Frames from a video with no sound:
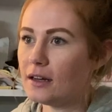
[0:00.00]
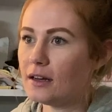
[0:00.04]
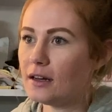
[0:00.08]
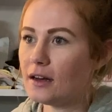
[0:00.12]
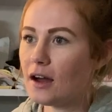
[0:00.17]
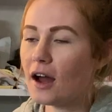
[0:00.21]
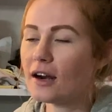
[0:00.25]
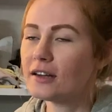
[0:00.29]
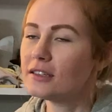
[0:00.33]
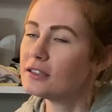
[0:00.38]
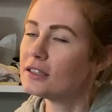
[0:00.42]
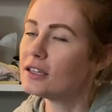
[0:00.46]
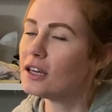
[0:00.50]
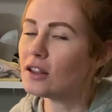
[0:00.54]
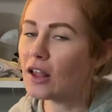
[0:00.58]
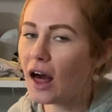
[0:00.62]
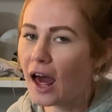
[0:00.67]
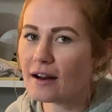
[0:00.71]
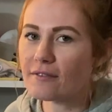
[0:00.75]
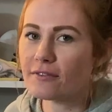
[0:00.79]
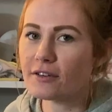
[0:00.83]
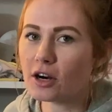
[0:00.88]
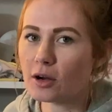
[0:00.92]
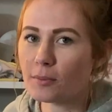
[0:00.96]
Honestly, a
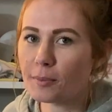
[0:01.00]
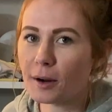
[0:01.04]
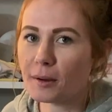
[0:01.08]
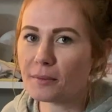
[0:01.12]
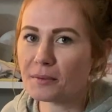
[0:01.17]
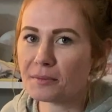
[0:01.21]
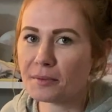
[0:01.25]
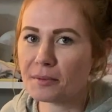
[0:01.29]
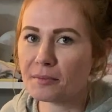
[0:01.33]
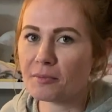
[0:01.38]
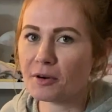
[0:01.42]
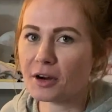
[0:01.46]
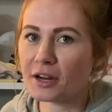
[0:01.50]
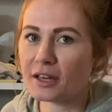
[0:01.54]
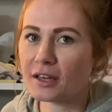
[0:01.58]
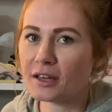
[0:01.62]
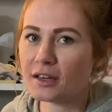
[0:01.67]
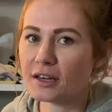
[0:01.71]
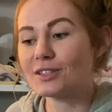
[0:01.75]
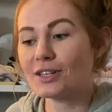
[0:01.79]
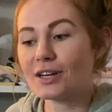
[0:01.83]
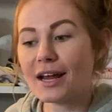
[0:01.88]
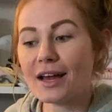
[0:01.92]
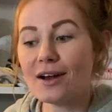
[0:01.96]
lot of it I'll probably be
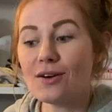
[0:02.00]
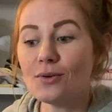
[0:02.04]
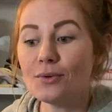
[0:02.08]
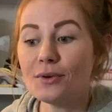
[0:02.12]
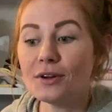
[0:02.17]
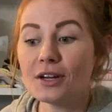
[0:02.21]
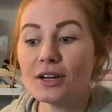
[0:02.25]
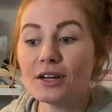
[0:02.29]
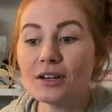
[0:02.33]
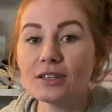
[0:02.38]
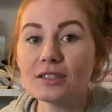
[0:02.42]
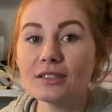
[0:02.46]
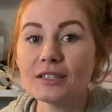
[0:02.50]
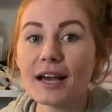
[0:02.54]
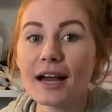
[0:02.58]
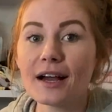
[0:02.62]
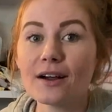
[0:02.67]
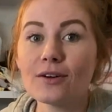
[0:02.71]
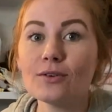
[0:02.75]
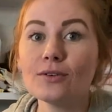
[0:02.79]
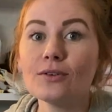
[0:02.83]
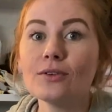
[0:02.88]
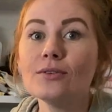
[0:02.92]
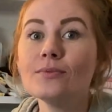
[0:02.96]
bringing. So now we're going to
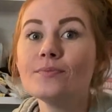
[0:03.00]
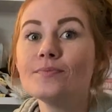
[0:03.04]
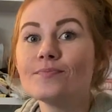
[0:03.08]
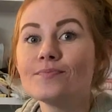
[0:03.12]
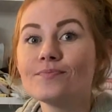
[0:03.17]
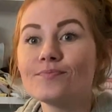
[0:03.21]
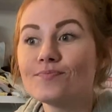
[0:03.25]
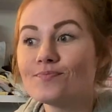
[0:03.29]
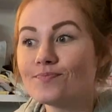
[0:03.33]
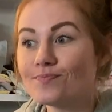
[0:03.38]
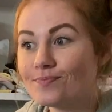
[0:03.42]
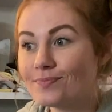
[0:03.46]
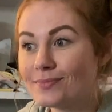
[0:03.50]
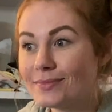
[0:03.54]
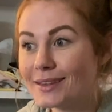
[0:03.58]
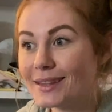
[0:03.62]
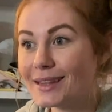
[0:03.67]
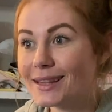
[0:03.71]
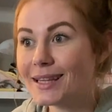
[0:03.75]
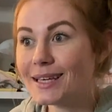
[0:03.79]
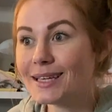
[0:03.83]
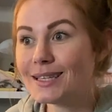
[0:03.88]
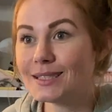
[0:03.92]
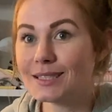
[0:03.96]
tackle
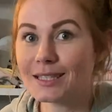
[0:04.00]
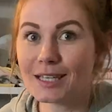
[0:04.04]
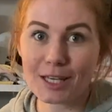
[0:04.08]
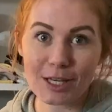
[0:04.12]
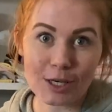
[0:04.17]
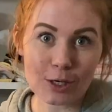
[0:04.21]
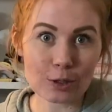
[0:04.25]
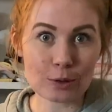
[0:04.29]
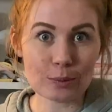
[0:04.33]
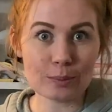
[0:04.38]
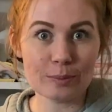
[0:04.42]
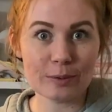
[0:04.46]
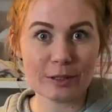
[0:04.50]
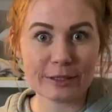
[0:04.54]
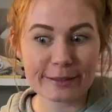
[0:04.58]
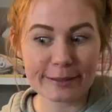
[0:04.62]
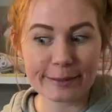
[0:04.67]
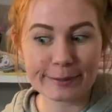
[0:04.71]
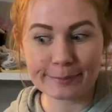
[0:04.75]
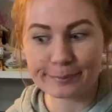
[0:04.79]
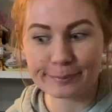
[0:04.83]
these cubes.